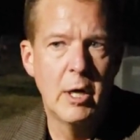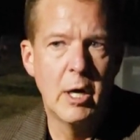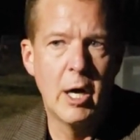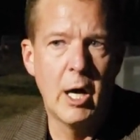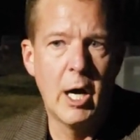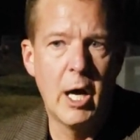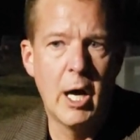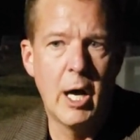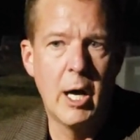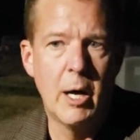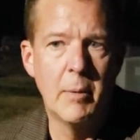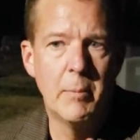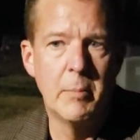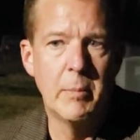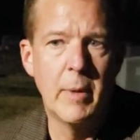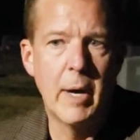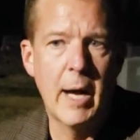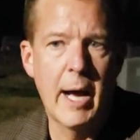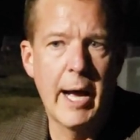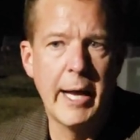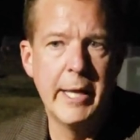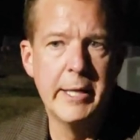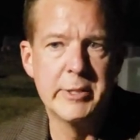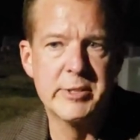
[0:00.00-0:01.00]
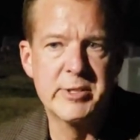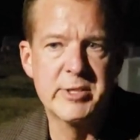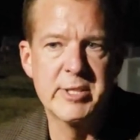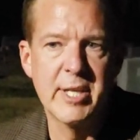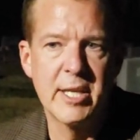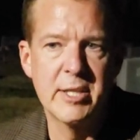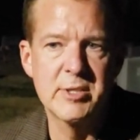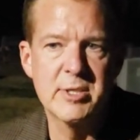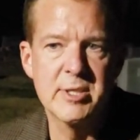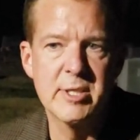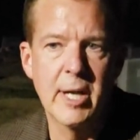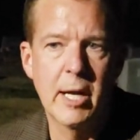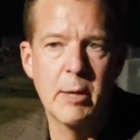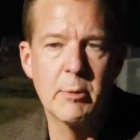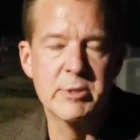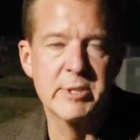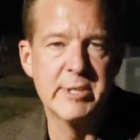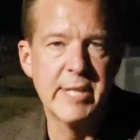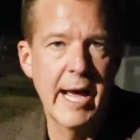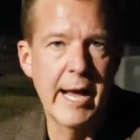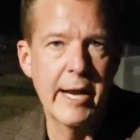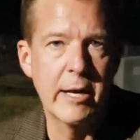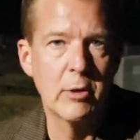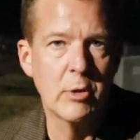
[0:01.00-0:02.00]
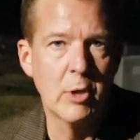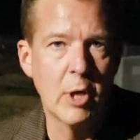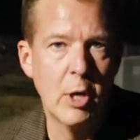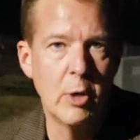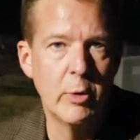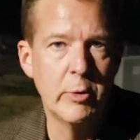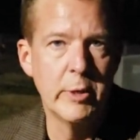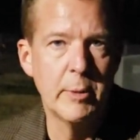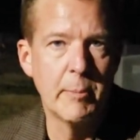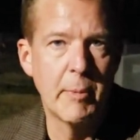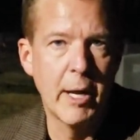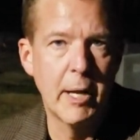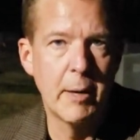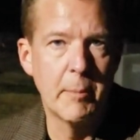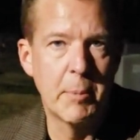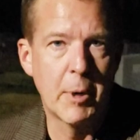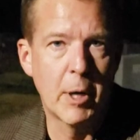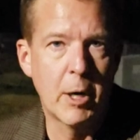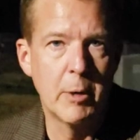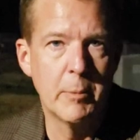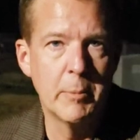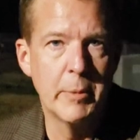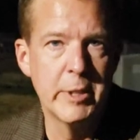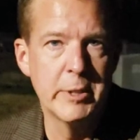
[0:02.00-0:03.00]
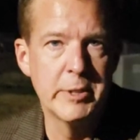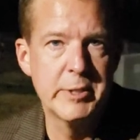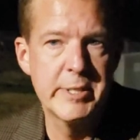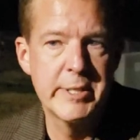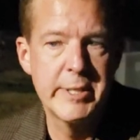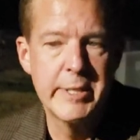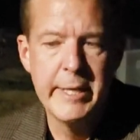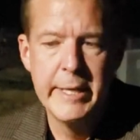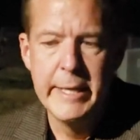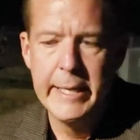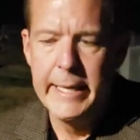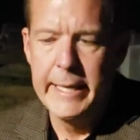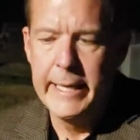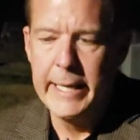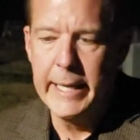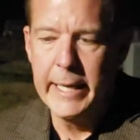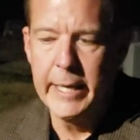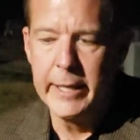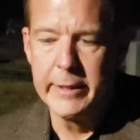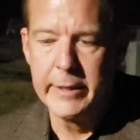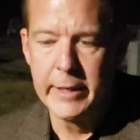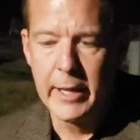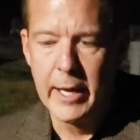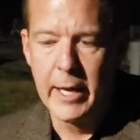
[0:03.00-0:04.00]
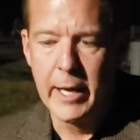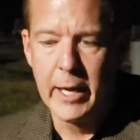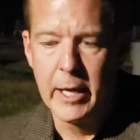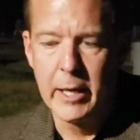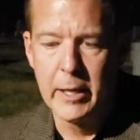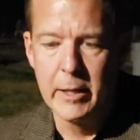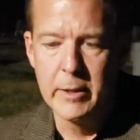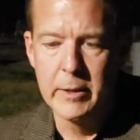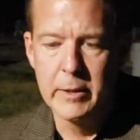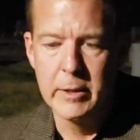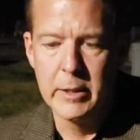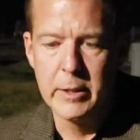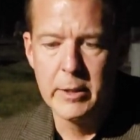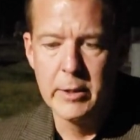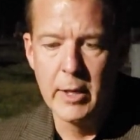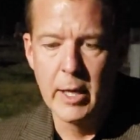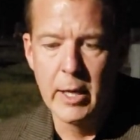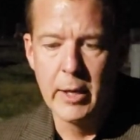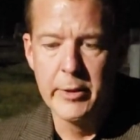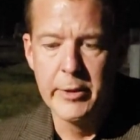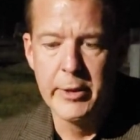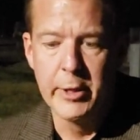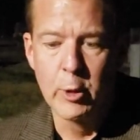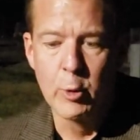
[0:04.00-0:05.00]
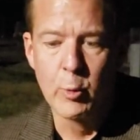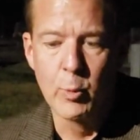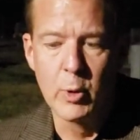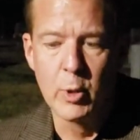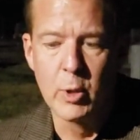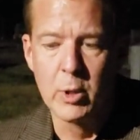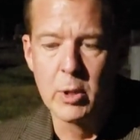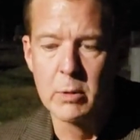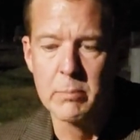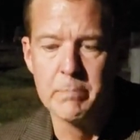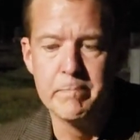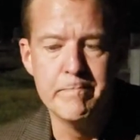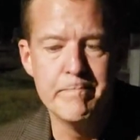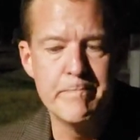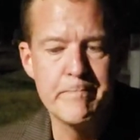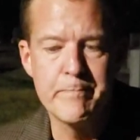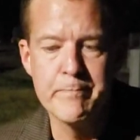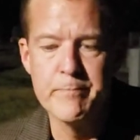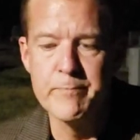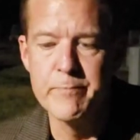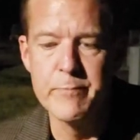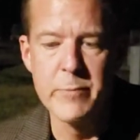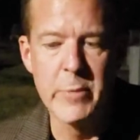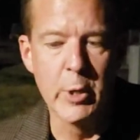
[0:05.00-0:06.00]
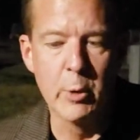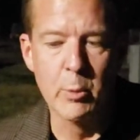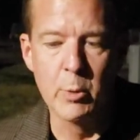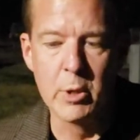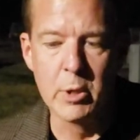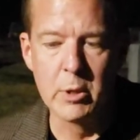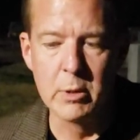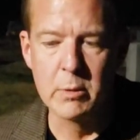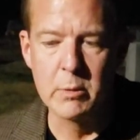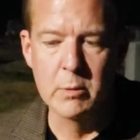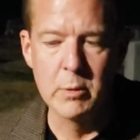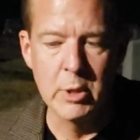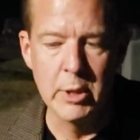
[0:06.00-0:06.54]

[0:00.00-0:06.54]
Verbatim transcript: Um, I had sensed that I was not alone in my apartment and uh, there were, there were